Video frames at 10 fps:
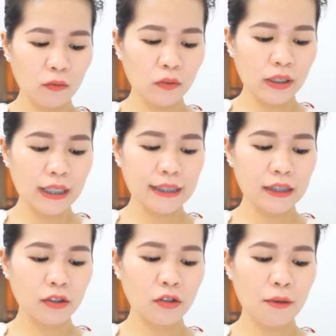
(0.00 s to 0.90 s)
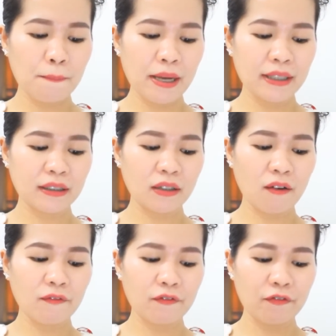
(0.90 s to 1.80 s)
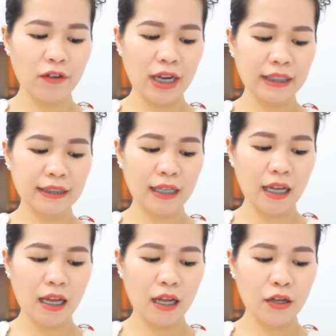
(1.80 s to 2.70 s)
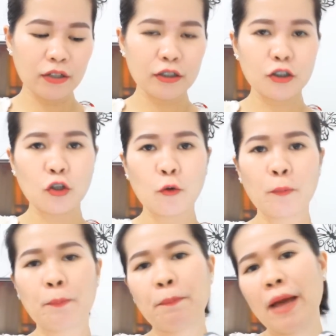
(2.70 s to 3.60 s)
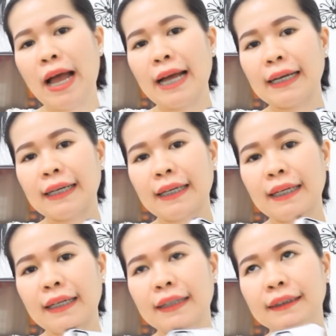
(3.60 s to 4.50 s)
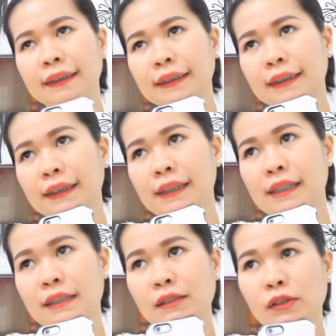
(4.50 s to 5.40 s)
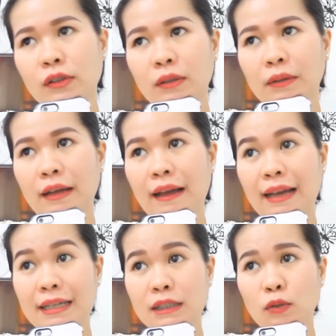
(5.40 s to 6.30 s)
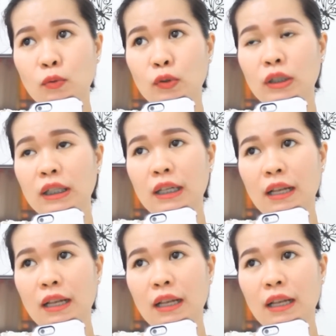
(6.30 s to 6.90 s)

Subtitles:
Who is your best friend? So, back... In high school,